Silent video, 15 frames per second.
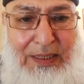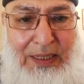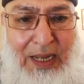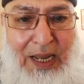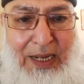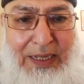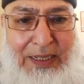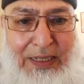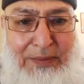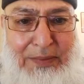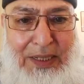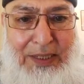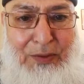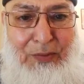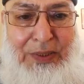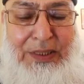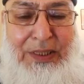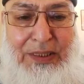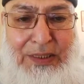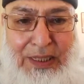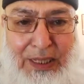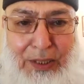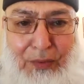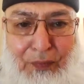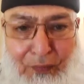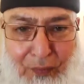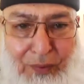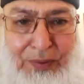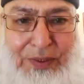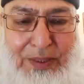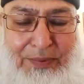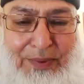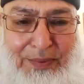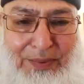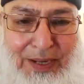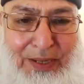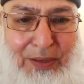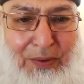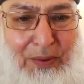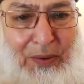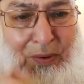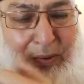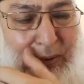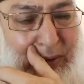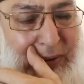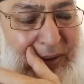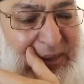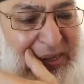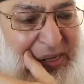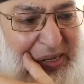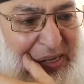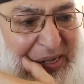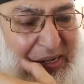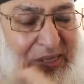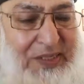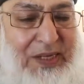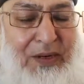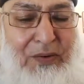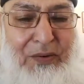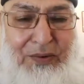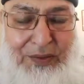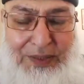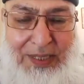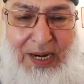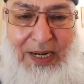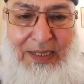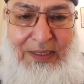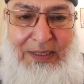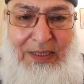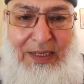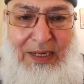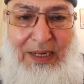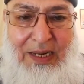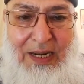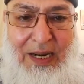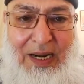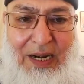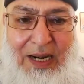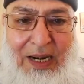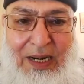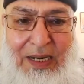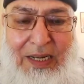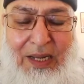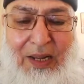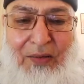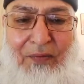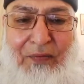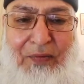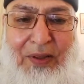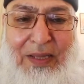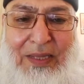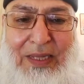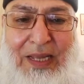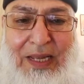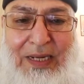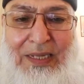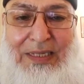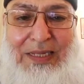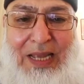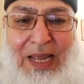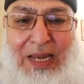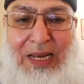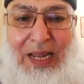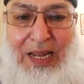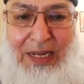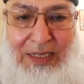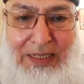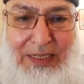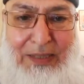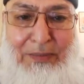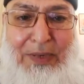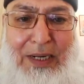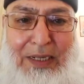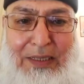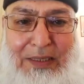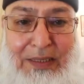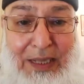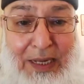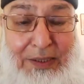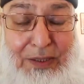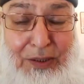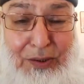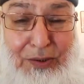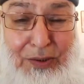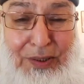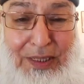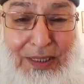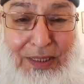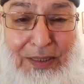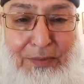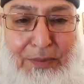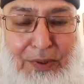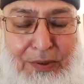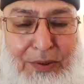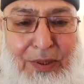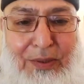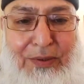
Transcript: agreement which is enforceable by law is a contract, and if there is an agreement, that is to say the mutual